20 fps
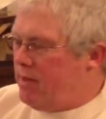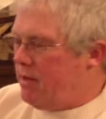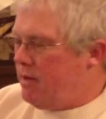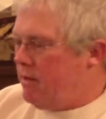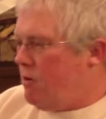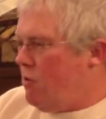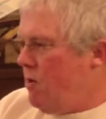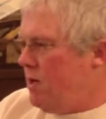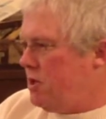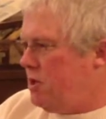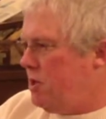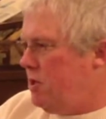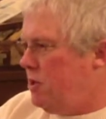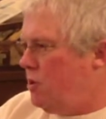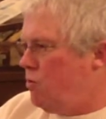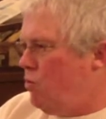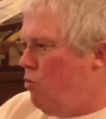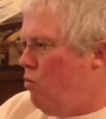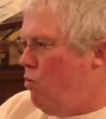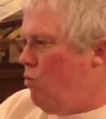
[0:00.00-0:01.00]
the question
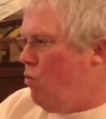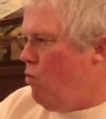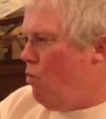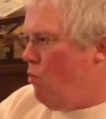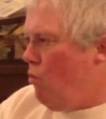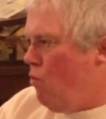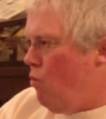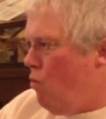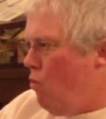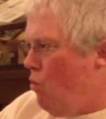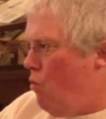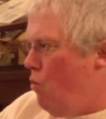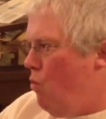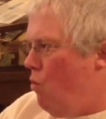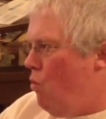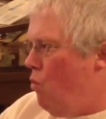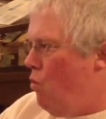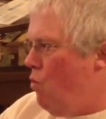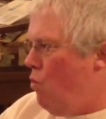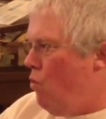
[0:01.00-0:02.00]
is,
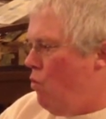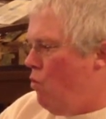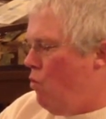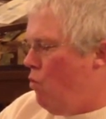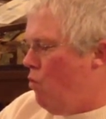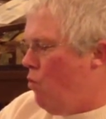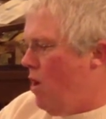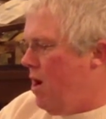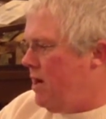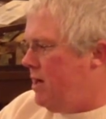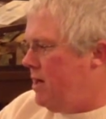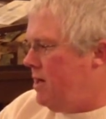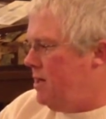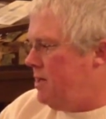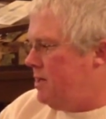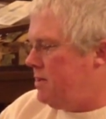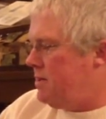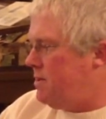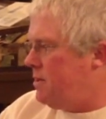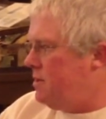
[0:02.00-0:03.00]
what
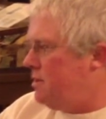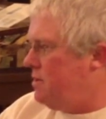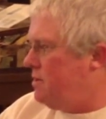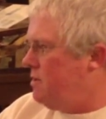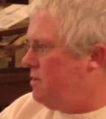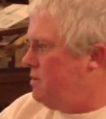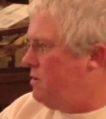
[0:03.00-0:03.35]
is